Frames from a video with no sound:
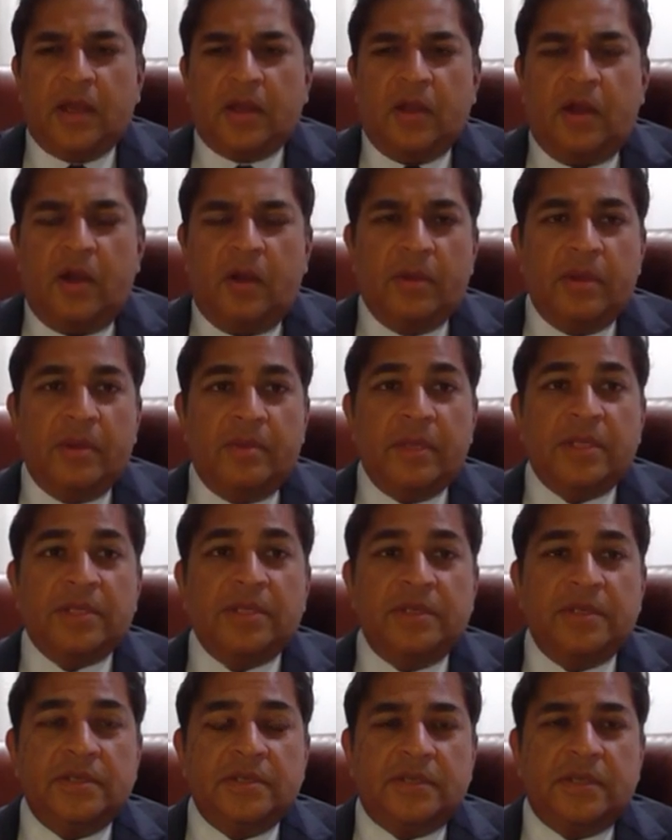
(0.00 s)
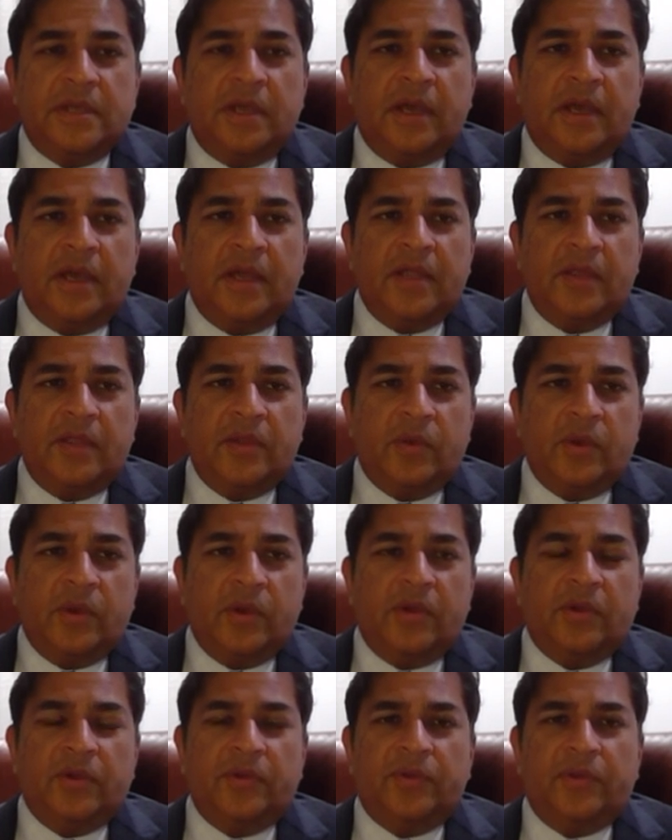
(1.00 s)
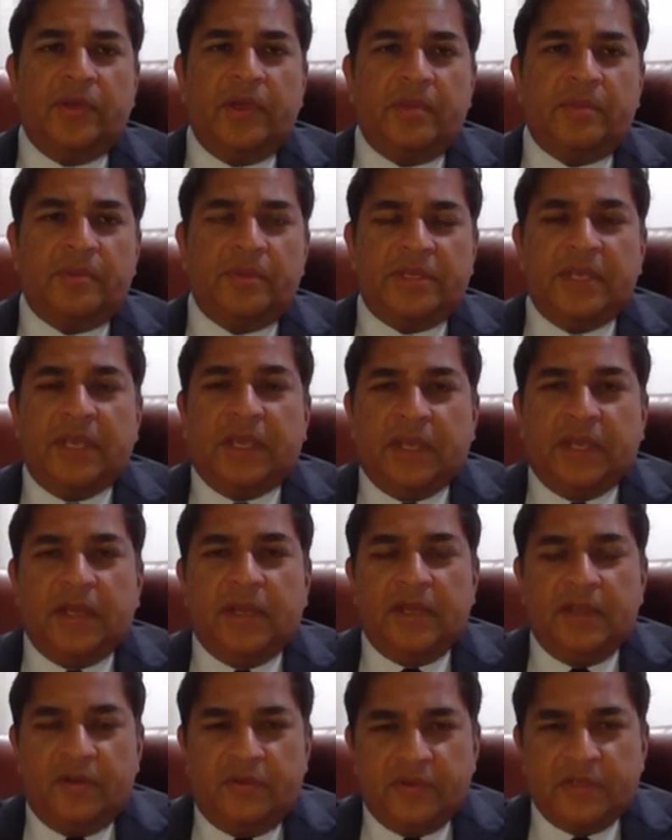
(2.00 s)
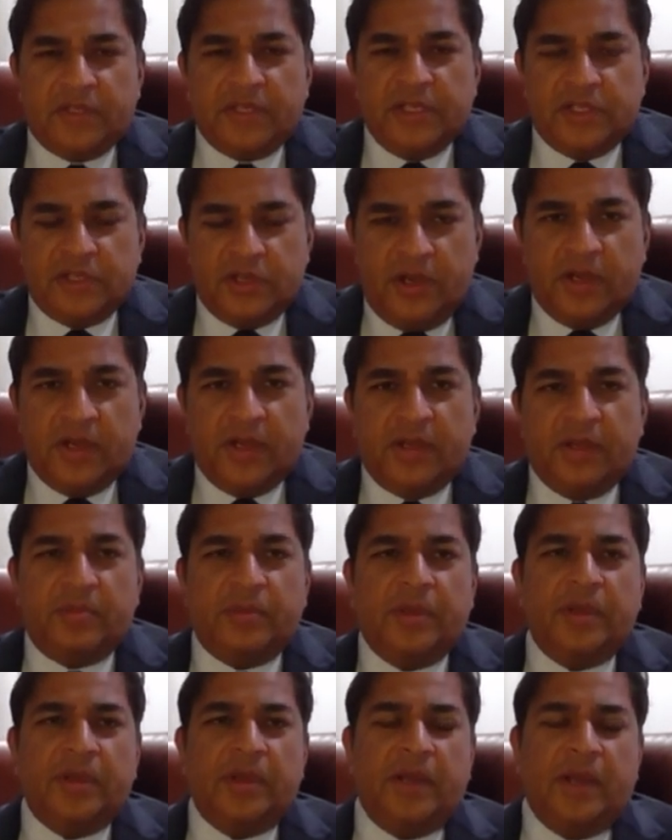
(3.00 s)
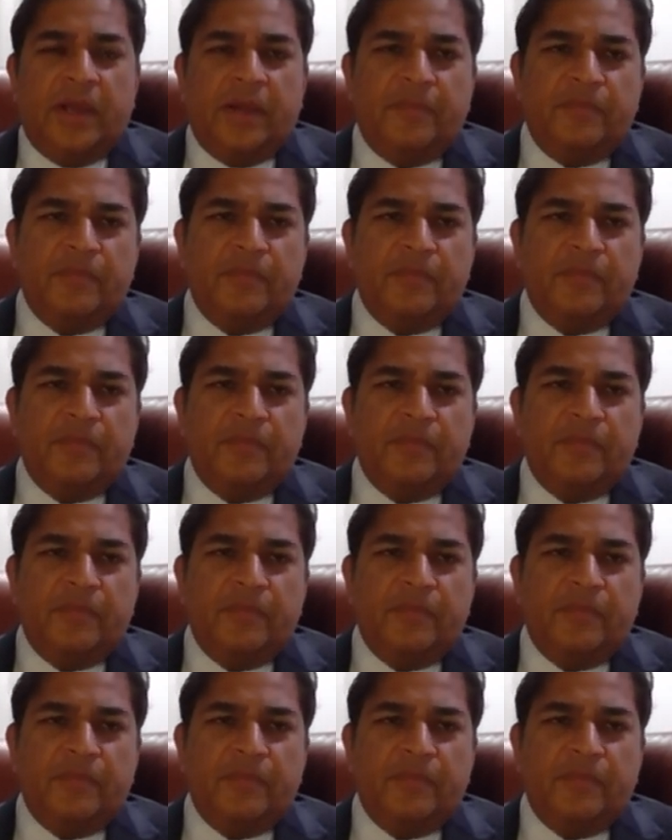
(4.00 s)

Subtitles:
carbon emitters in the world, particularly obviously China, but